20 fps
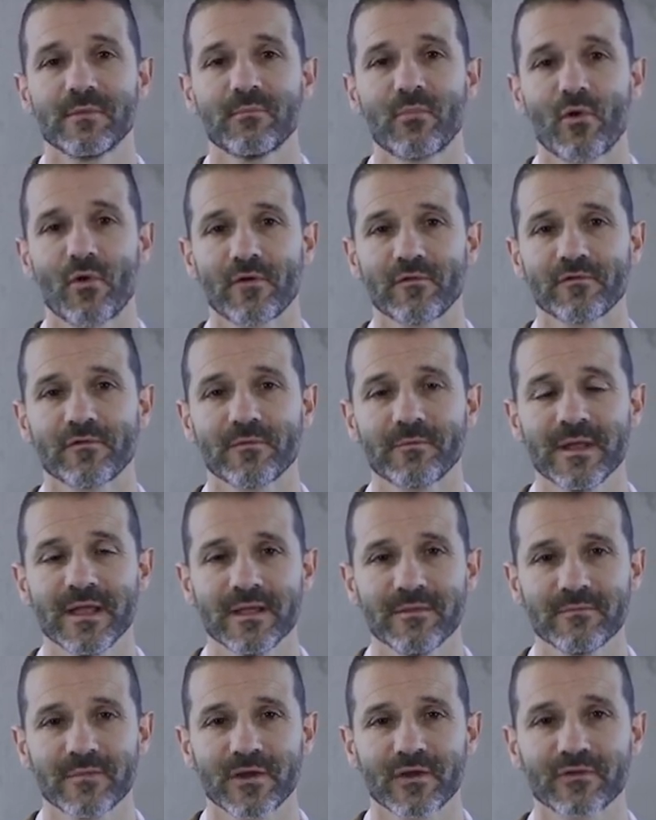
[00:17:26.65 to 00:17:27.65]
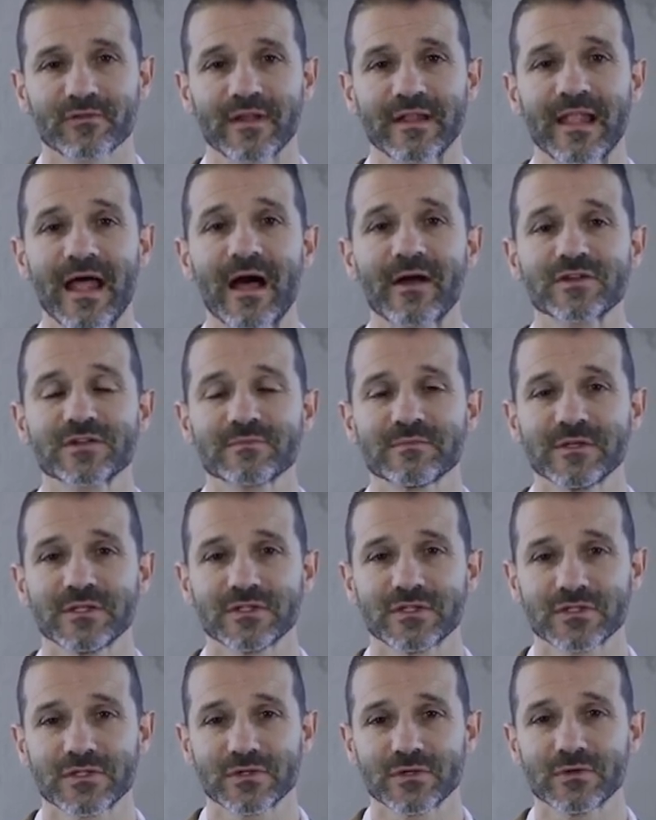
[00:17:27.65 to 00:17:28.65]
important for me? Because it allows
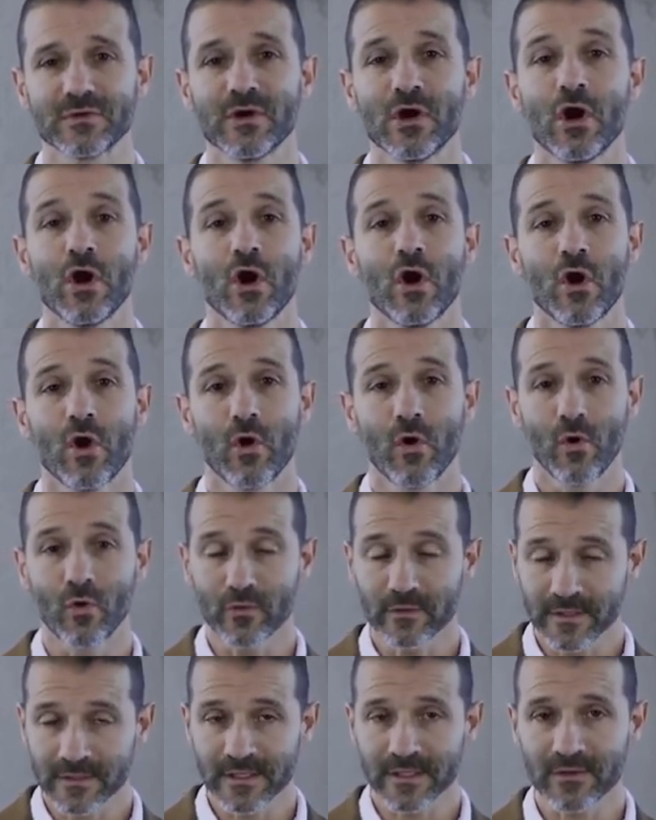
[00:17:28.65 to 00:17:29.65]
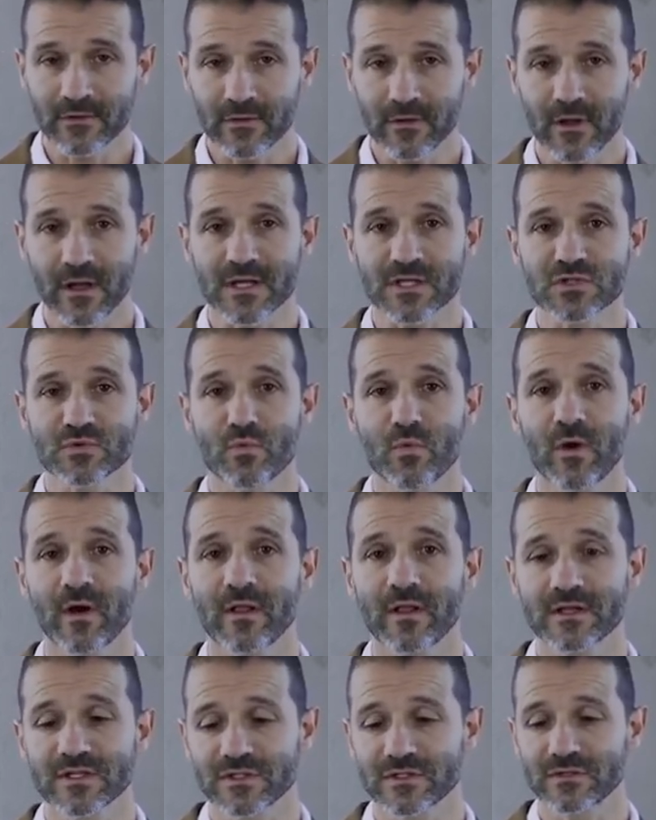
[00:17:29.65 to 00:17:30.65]
me to hold the needle as
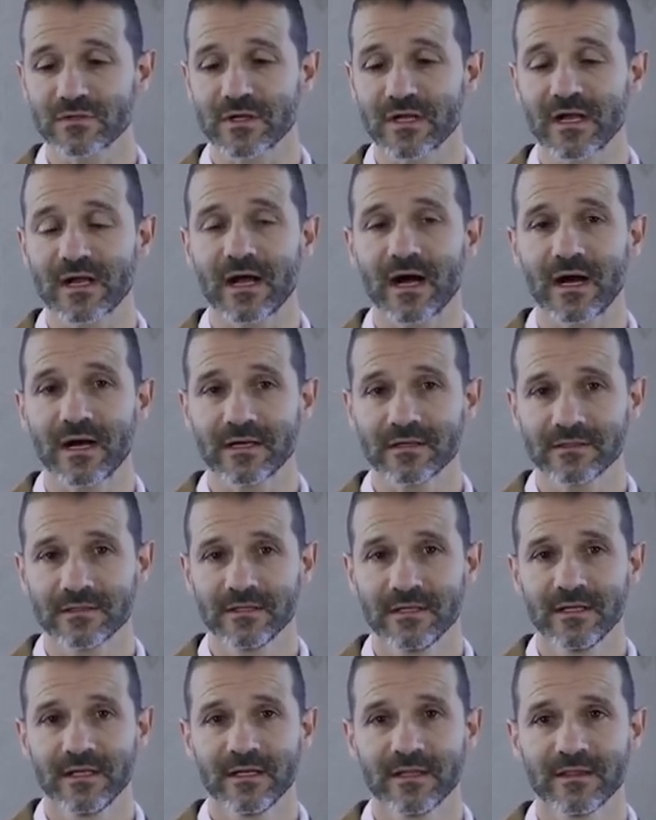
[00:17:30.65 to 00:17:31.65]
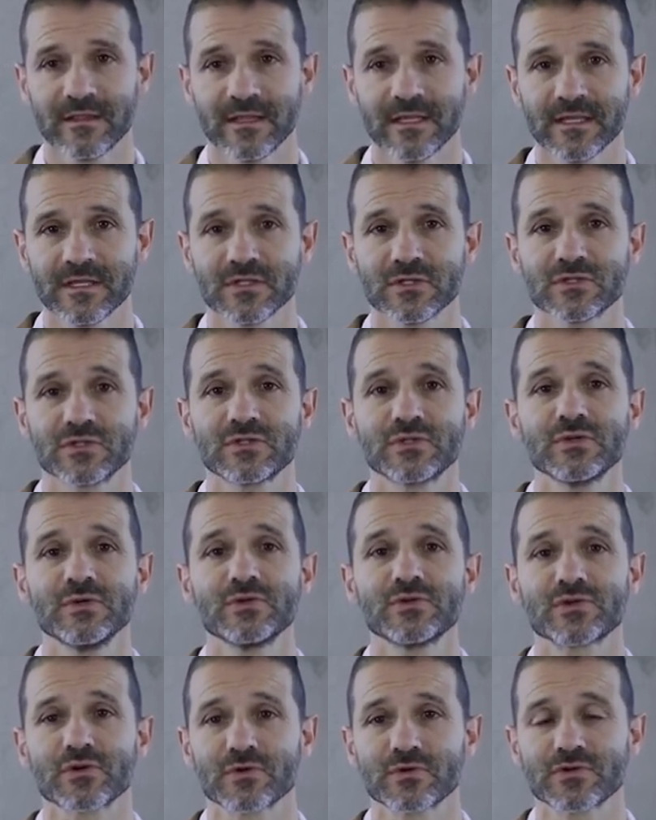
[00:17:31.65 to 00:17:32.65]
well as to cut the
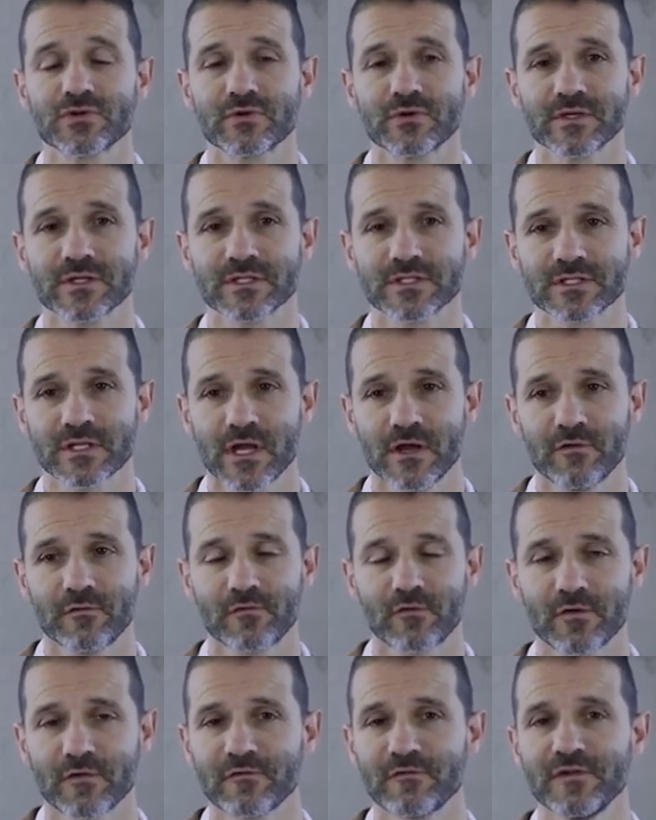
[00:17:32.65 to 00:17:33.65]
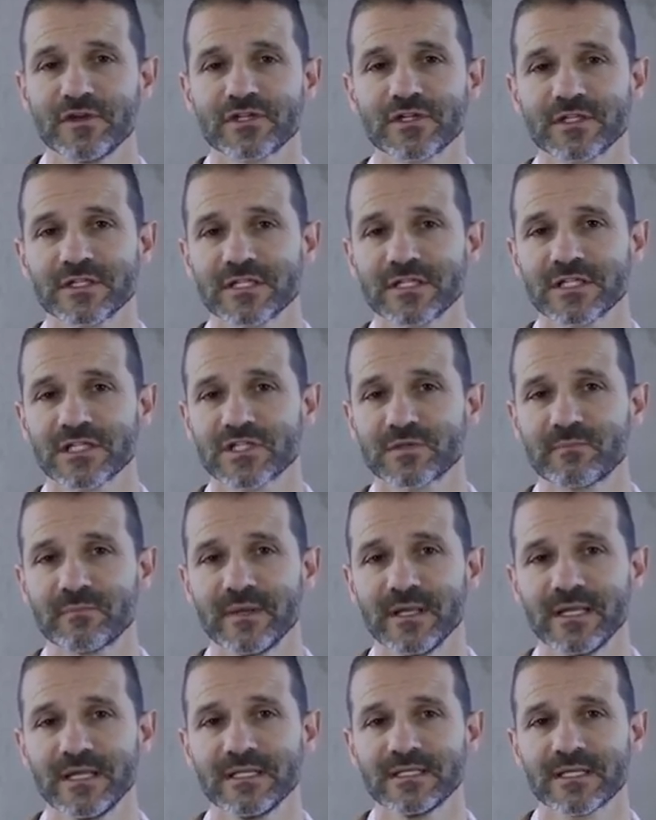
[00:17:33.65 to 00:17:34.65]
suture. So it's for efficiency,
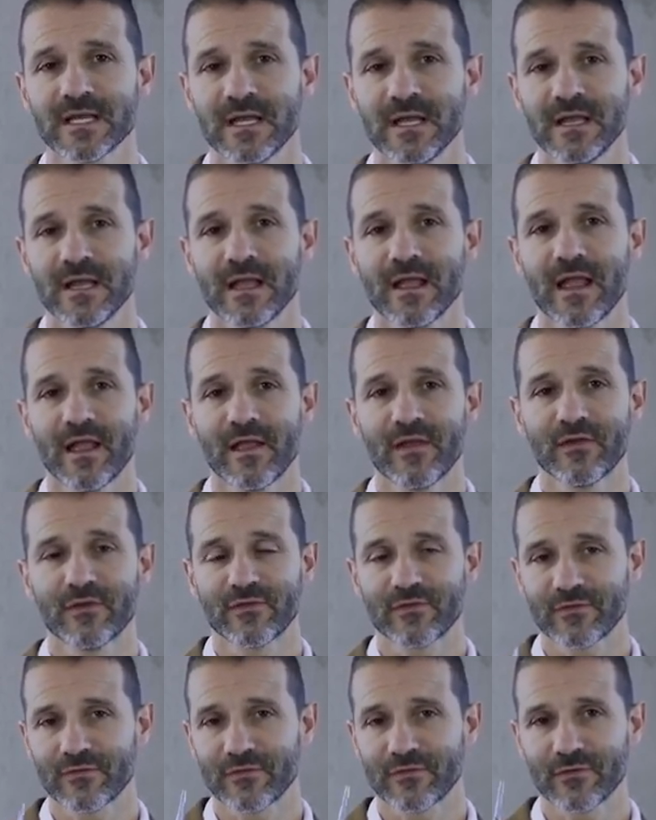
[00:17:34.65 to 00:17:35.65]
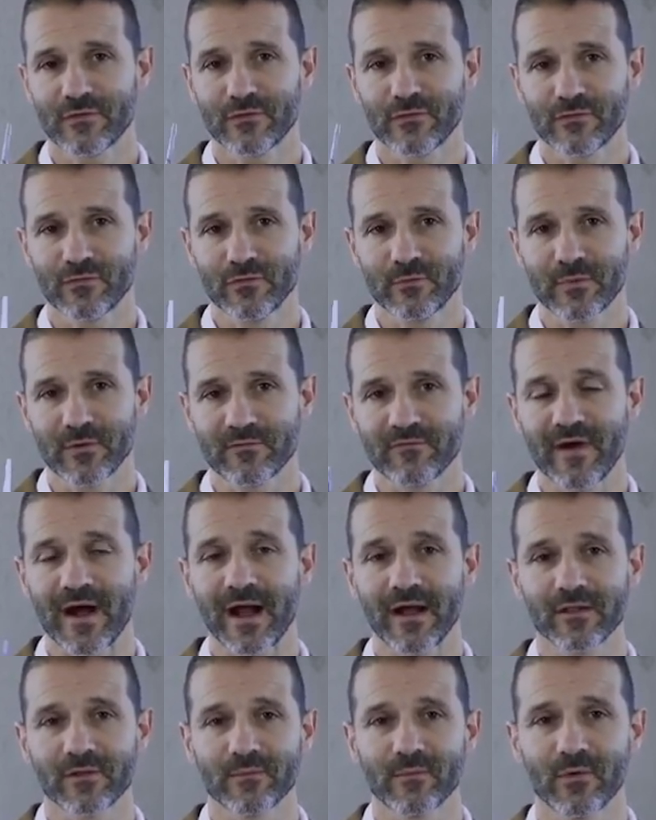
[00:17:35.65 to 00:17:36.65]
speed is super
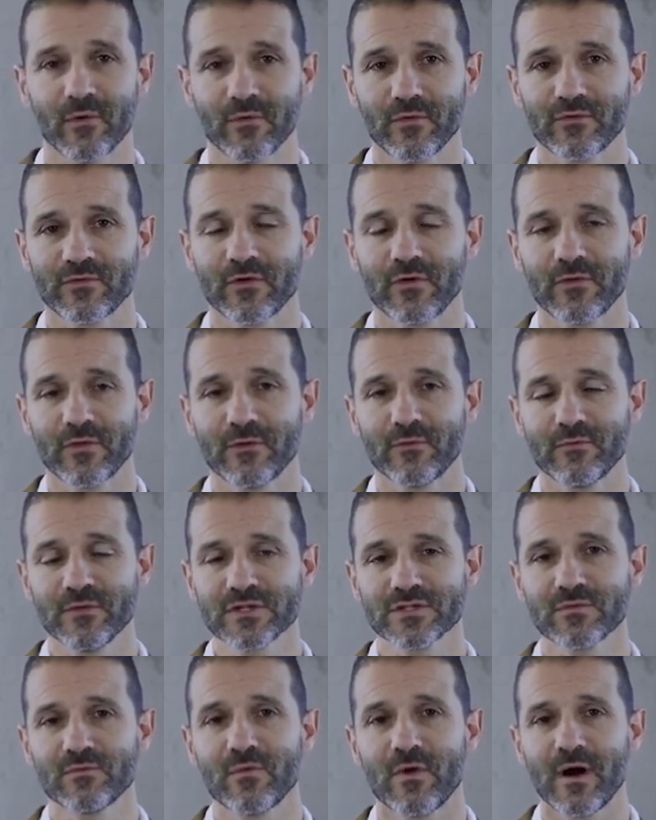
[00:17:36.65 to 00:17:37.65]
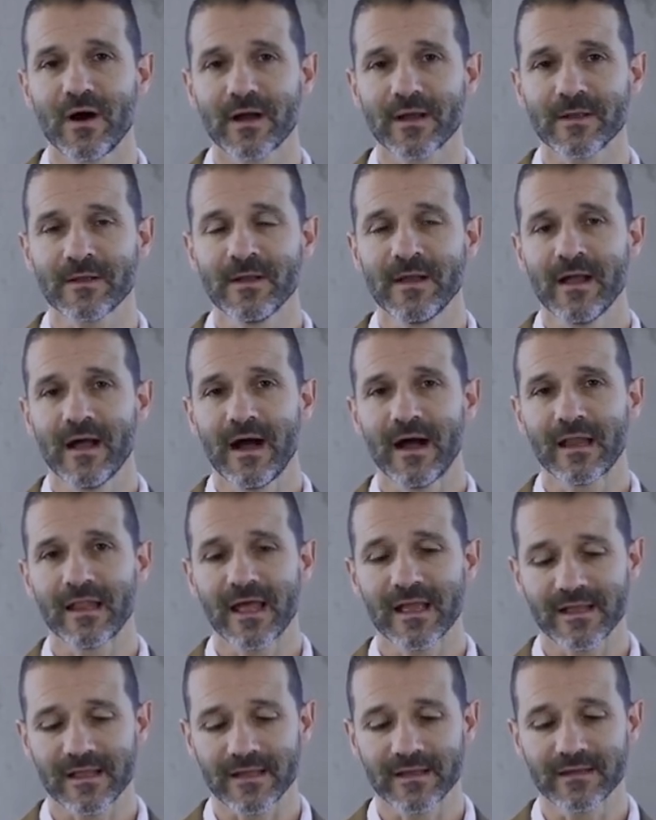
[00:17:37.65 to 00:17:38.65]
valuable. So the reason why I
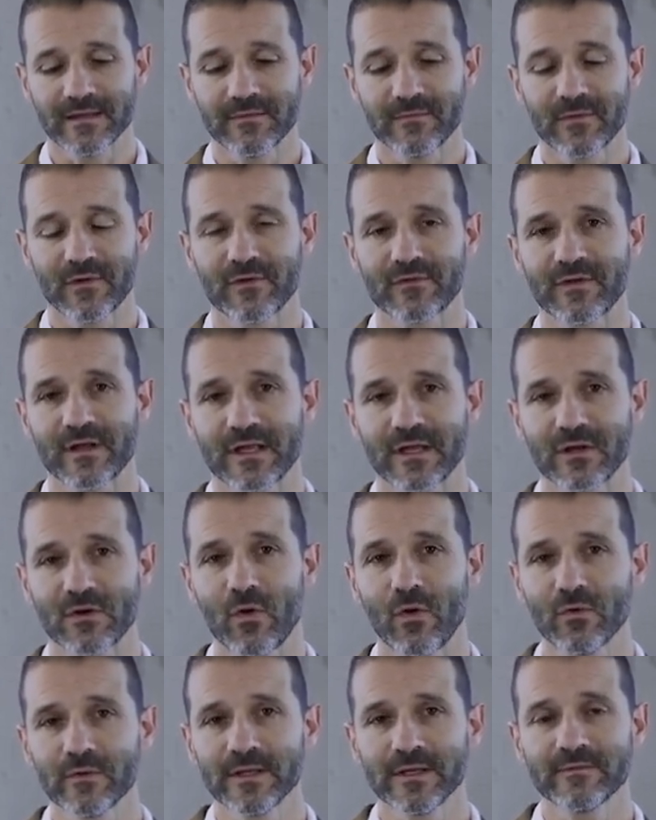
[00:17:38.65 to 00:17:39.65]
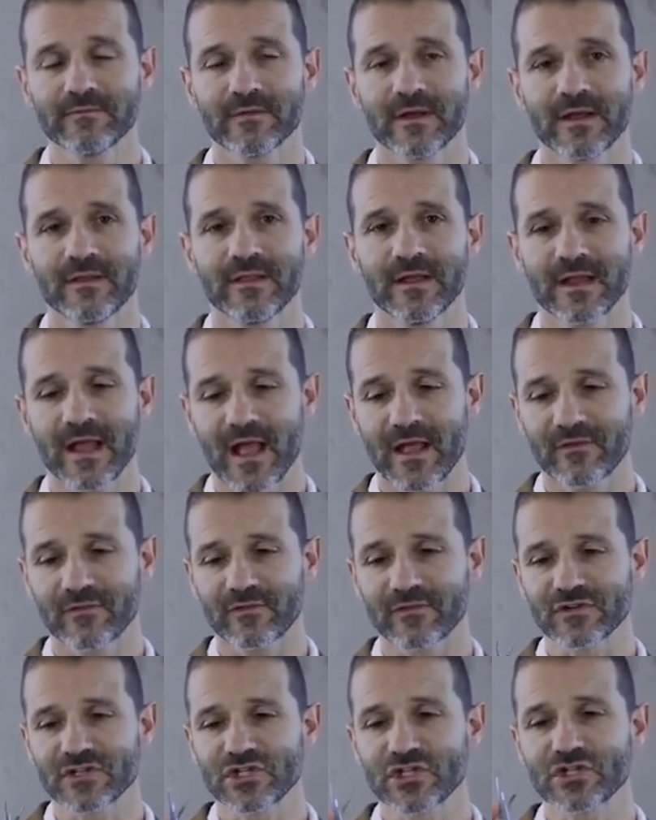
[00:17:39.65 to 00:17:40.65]
like it, because I can hold it, and then it
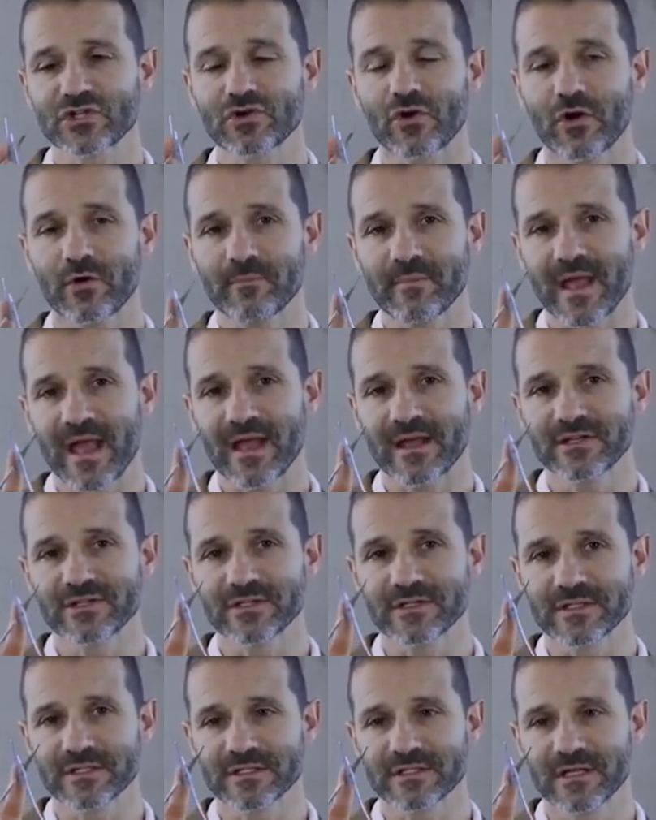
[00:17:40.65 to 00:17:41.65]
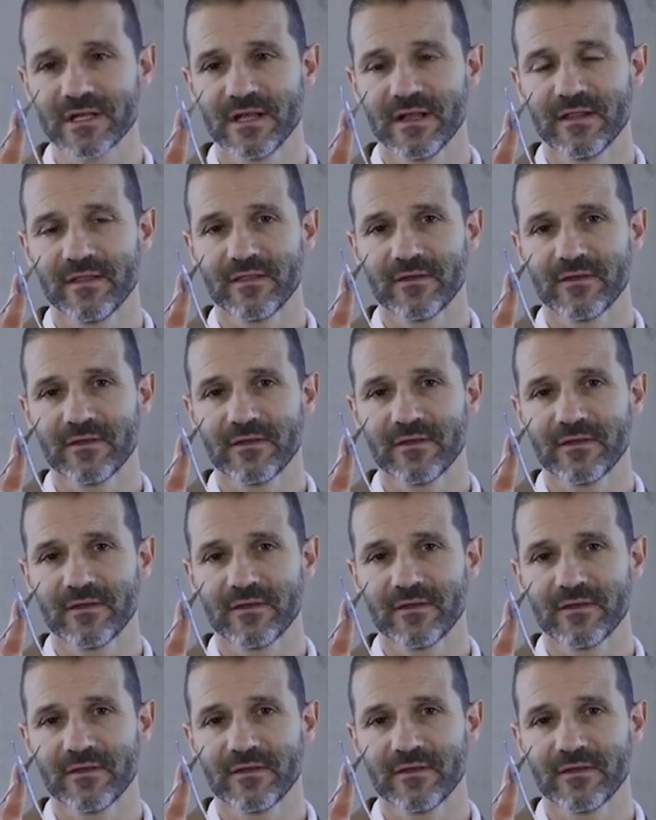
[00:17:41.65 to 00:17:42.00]
has sharp edges.